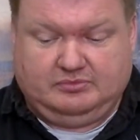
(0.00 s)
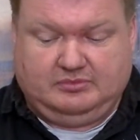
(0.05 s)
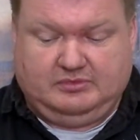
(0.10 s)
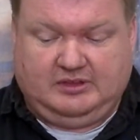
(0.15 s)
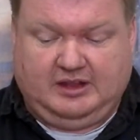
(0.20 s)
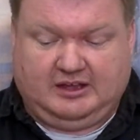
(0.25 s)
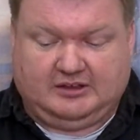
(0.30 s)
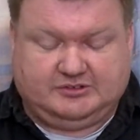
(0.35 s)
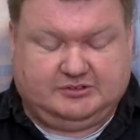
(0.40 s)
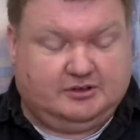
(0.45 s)

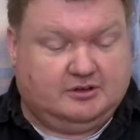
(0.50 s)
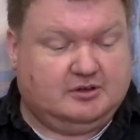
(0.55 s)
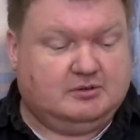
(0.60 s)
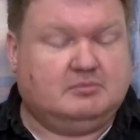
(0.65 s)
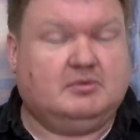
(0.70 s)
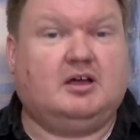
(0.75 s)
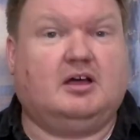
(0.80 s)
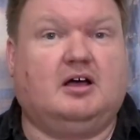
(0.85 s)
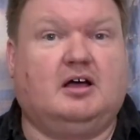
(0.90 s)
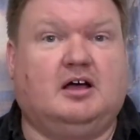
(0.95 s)
next
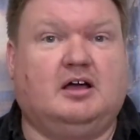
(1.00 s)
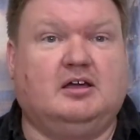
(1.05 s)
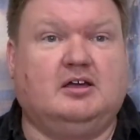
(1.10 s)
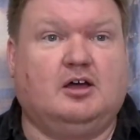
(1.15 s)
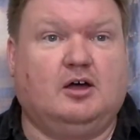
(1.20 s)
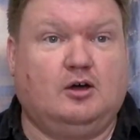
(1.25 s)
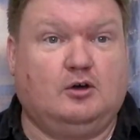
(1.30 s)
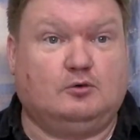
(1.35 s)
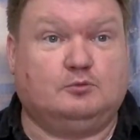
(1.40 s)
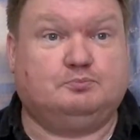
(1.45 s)
time I
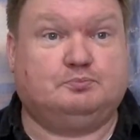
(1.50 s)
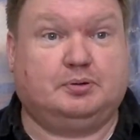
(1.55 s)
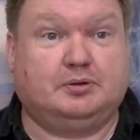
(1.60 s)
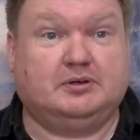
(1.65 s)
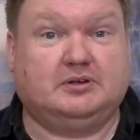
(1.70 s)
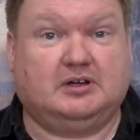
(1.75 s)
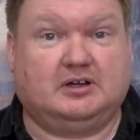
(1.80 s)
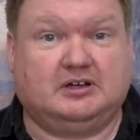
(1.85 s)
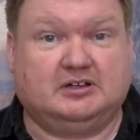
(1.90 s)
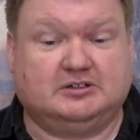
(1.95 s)
hope
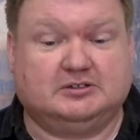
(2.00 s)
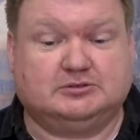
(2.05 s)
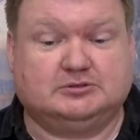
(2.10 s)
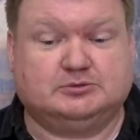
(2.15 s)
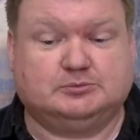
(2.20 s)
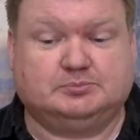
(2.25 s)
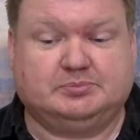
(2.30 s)
I'll